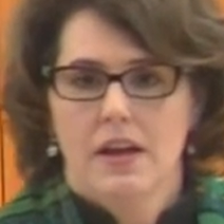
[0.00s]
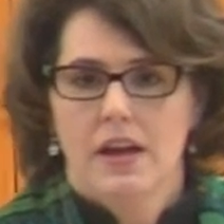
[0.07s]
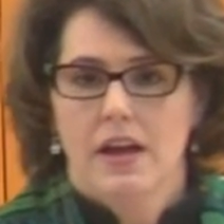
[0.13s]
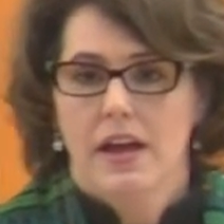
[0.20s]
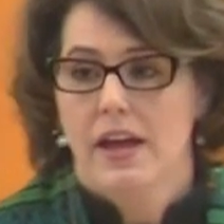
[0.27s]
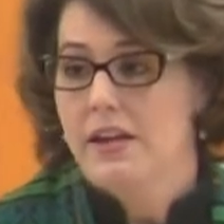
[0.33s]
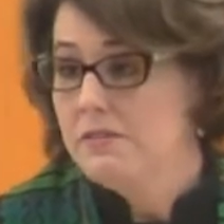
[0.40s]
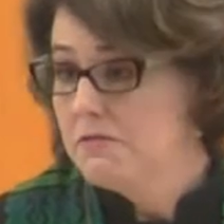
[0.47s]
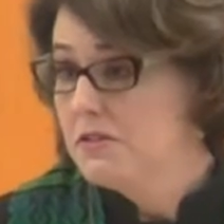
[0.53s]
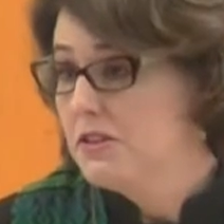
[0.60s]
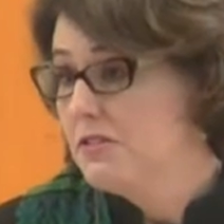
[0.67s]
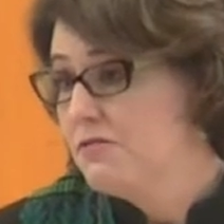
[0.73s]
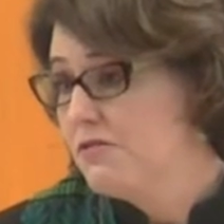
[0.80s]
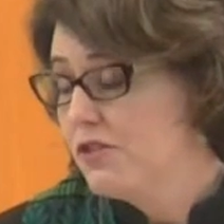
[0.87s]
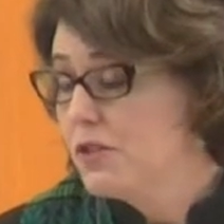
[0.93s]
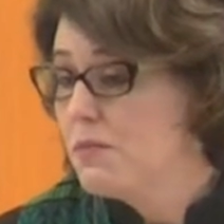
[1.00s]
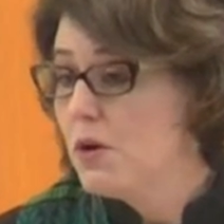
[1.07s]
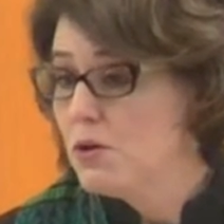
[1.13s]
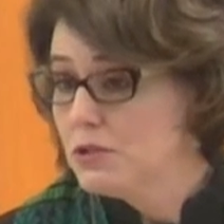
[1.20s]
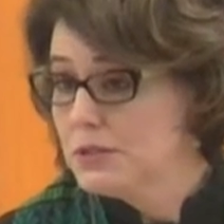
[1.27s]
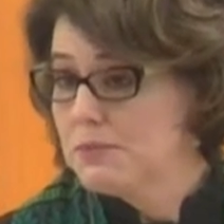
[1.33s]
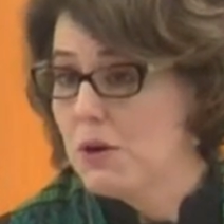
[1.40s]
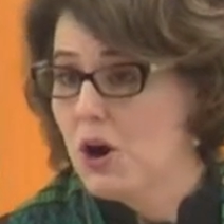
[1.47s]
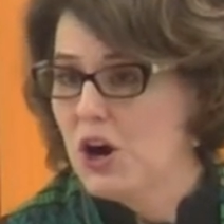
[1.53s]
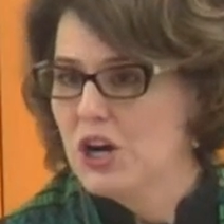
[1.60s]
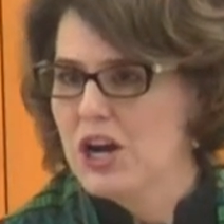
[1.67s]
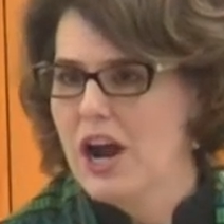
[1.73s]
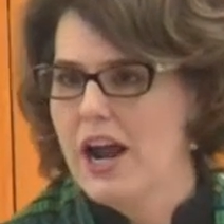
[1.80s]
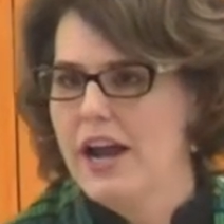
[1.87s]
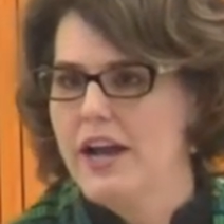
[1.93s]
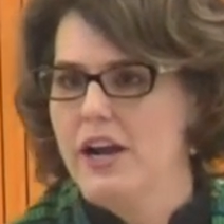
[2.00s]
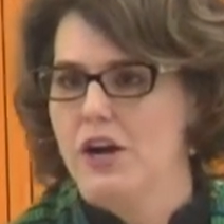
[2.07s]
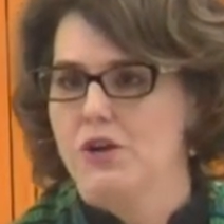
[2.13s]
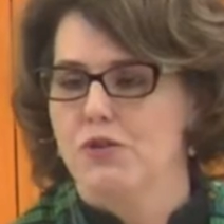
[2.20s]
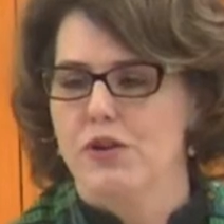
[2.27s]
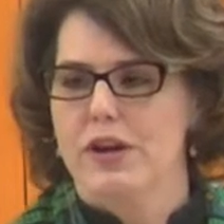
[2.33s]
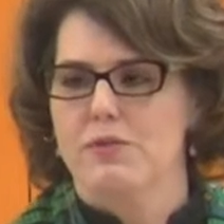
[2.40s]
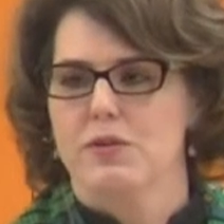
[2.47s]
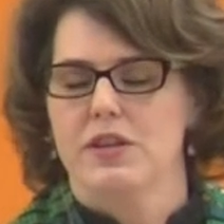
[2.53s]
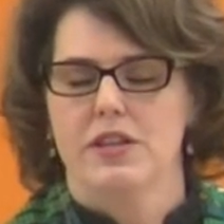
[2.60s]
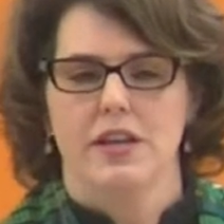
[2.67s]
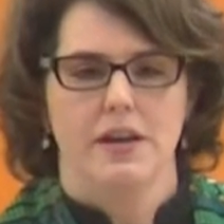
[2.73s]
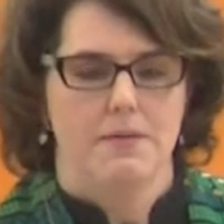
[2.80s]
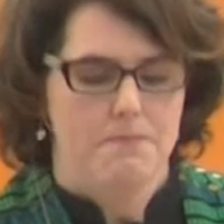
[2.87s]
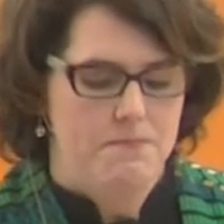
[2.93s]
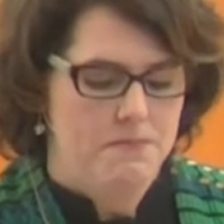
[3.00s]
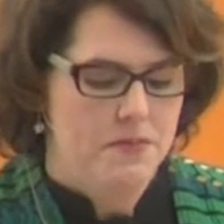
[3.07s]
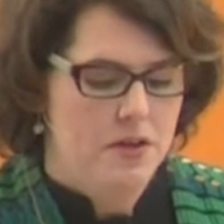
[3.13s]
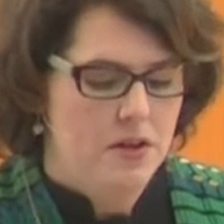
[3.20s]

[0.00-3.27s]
And for the most part, I agree with him.